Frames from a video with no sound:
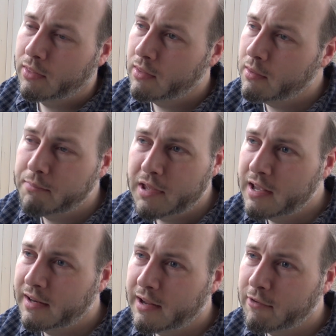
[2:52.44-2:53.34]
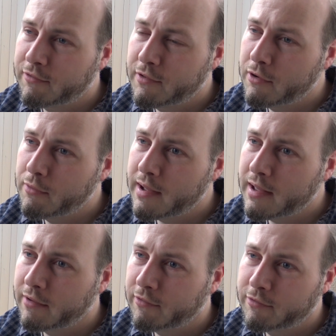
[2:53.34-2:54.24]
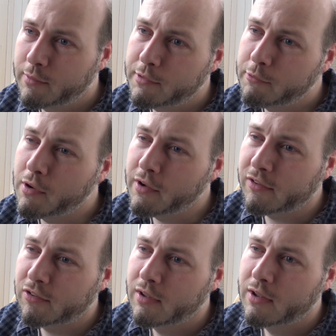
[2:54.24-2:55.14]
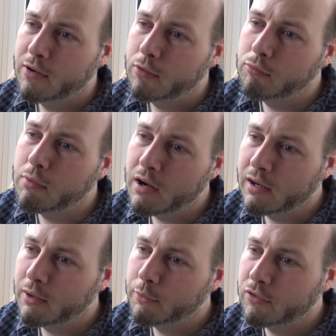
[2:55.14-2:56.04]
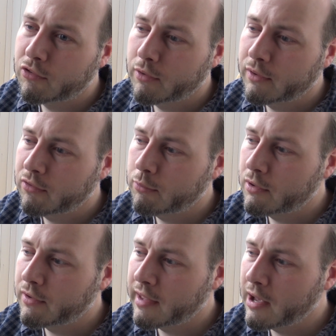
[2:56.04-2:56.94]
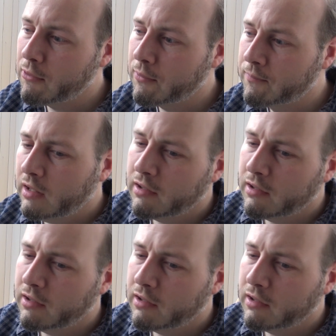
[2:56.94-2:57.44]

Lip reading: that appeared out of nowhere from the right while I was trying to work out,